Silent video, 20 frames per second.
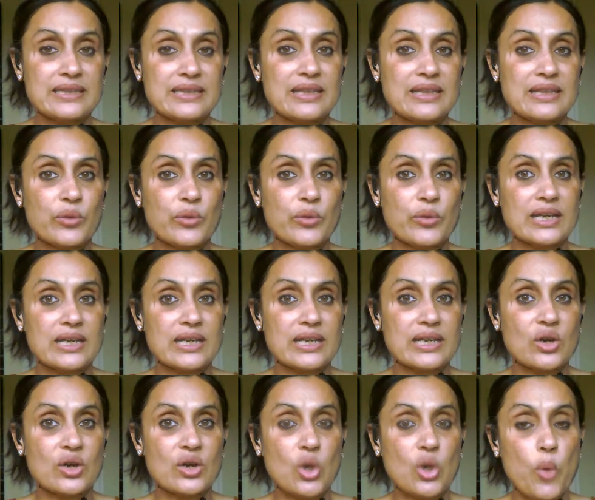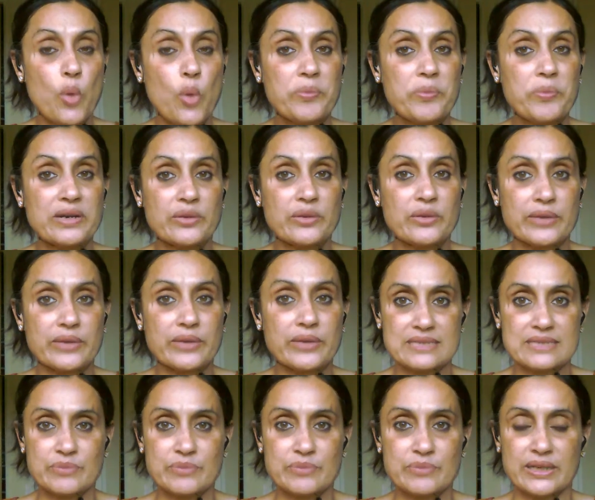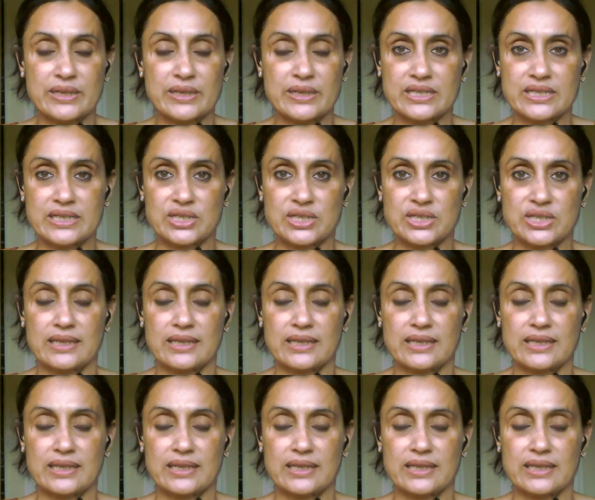working on open awareness meditation.